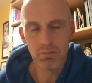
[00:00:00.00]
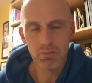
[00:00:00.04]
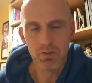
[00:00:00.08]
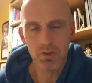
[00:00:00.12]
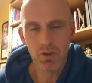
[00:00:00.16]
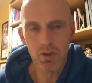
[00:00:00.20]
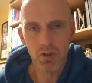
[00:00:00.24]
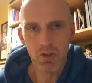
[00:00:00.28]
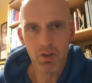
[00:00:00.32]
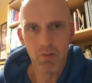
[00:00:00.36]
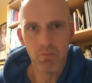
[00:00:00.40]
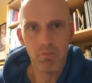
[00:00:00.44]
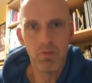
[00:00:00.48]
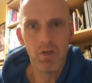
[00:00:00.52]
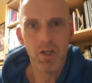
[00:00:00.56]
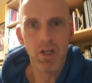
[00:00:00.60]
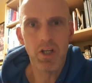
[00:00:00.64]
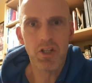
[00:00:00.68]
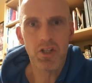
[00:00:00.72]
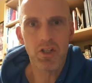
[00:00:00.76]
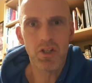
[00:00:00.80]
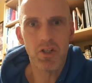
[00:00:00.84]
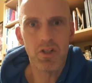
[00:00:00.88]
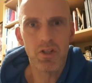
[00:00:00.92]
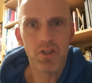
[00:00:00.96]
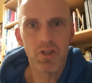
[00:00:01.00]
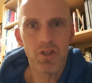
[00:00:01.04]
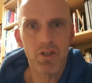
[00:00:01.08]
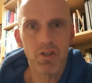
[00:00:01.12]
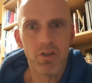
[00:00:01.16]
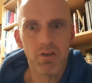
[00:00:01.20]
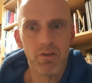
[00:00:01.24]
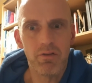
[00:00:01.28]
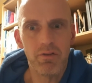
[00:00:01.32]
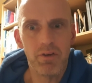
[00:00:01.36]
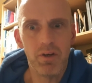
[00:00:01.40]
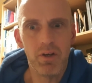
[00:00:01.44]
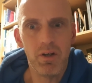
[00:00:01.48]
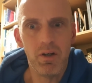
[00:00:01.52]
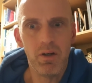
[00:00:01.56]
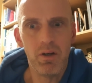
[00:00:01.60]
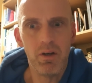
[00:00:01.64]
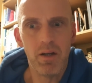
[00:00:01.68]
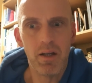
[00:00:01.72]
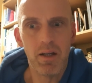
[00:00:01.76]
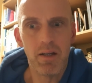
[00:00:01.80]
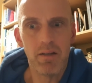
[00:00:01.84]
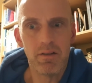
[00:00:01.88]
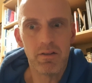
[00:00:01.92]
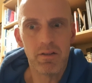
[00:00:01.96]
do some research
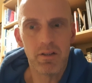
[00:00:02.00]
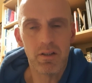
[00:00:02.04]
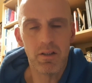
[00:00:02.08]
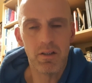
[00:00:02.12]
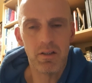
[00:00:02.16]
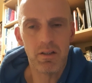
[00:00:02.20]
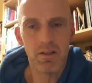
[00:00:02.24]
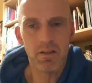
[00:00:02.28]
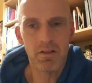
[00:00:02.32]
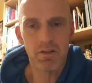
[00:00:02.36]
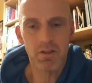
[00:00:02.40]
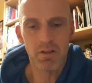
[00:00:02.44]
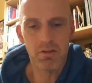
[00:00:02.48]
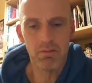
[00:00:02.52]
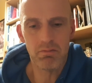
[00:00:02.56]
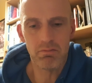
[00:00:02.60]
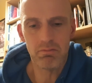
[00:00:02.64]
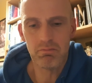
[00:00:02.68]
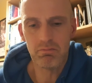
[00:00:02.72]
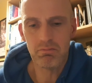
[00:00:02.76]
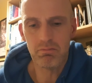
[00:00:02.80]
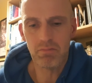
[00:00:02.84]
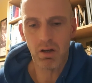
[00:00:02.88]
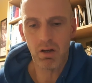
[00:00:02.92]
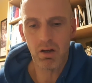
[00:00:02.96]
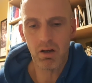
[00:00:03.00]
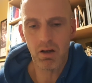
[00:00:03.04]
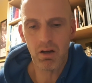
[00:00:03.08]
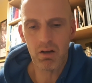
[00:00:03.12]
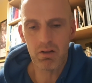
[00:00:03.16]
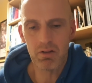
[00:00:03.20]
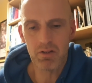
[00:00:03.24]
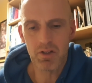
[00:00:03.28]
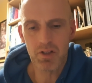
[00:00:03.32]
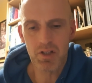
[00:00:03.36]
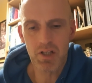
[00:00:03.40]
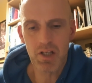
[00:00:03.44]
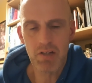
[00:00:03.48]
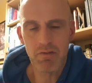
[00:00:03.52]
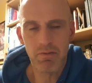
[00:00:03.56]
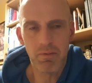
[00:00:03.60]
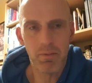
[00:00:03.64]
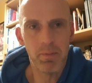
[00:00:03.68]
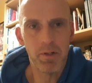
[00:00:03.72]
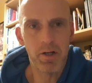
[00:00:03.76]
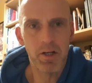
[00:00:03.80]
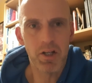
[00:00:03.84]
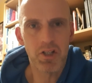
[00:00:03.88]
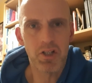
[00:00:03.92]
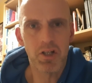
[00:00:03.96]
into heart disease for
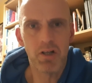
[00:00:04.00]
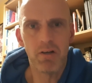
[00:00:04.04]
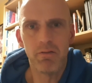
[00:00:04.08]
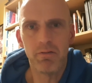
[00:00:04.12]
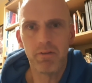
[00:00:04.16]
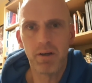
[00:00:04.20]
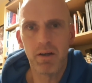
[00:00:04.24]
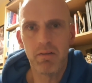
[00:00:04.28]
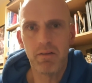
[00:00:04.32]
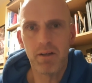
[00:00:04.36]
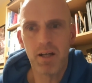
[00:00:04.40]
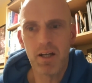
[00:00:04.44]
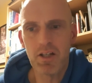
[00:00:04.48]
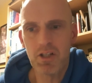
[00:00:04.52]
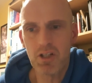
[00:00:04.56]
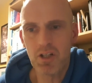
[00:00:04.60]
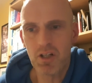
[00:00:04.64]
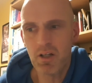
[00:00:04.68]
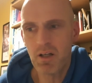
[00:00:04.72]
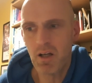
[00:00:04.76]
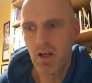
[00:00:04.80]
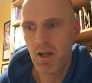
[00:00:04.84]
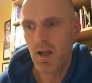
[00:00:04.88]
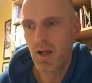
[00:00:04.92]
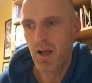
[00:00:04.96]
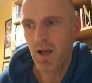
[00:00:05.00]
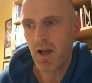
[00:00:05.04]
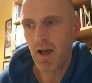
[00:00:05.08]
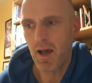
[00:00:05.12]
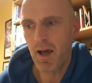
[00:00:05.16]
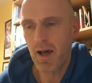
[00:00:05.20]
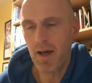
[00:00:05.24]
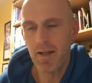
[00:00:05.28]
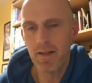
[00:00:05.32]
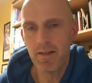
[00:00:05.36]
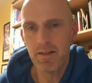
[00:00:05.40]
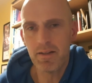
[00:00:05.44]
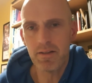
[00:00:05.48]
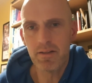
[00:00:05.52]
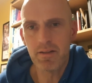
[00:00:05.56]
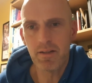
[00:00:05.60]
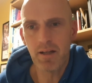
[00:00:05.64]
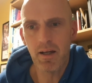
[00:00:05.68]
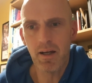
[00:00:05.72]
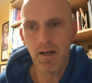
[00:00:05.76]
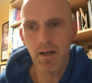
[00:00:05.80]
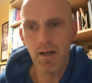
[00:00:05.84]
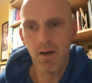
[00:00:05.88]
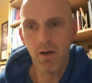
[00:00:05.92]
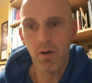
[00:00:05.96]
British Heart Foundation, and
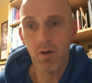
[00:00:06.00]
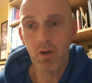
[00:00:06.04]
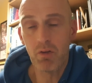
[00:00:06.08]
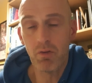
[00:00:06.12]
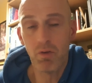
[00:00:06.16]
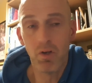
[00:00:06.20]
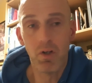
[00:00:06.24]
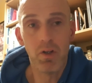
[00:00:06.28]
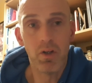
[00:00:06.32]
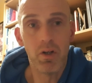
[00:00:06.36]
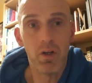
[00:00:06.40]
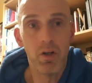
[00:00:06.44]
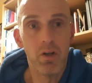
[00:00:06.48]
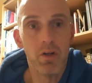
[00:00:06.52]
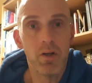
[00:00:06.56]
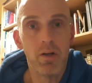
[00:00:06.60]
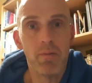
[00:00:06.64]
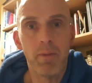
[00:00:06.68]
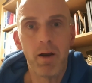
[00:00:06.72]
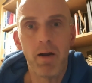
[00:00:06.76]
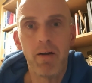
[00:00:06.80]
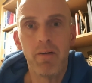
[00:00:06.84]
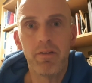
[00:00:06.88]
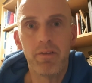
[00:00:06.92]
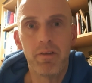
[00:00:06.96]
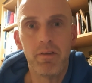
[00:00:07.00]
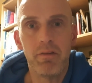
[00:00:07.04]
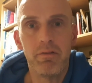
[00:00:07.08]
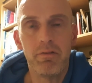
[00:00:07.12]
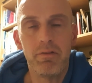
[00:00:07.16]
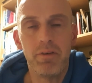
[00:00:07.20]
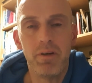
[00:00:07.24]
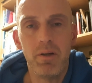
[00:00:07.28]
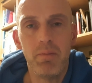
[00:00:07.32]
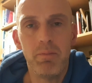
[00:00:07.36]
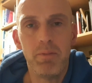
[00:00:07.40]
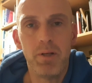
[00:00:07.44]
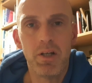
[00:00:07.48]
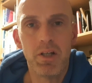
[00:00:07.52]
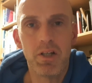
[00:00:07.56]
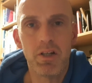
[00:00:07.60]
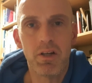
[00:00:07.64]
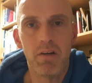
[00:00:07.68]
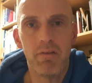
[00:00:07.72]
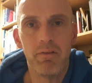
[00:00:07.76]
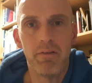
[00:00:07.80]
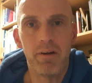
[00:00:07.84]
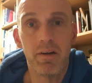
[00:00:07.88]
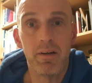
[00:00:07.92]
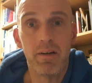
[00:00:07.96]
or you run the London Marathon for British
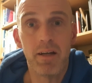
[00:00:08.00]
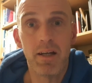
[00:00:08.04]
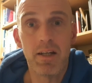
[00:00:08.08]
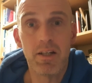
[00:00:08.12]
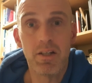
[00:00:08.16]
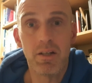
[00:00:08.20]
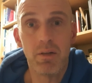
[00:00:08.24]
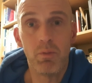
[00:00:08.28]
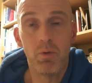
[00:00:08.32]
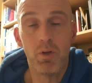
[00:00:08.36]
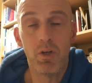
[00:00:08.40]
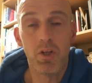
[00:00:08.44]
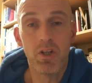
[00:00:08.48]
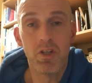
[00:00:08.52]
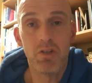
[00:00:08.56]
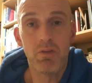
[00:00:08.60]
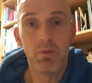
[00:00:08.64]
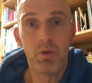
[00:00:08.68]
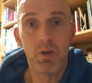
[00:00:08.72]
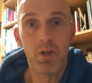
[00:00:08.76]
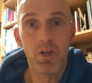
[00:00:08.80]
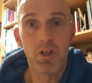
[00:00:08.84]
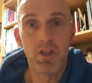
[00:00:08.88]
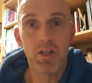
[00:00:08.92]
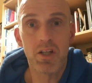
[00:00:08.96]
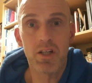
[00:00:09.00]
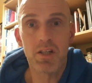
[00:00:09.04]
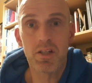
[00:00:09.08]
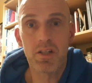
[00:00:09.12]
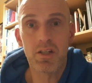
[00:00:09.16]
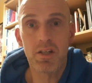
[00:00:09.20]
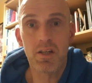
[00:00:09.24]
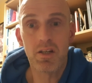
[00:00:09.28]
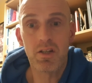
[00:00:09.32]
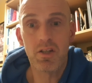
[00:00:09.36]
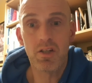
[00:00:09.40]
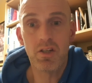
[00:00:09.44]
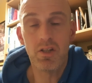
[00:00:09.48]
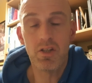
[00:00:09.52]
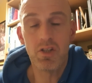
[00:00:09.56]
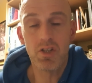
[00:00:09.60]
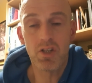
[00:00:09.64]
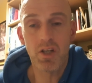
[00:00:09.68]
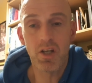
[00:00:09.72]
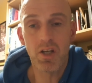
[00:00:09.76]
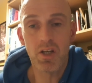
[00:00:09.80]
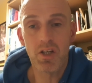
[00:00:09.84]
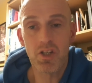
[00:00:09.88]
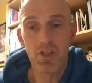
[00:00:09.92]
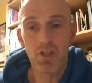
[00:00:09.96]
Heart Foundation and want a chance to
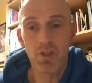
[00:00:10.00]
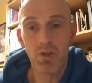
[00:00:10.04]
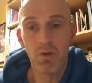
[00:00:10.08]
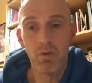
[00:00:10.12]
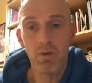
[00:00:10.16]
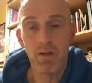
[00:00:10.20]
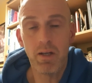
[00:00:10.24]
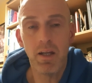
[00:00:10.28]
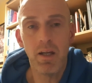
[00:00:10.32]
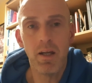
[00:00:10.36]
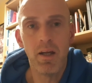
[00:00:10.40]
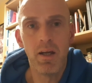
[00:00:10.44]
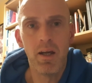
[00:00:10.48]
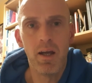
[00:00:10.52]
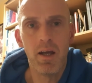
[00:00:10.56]
share your story,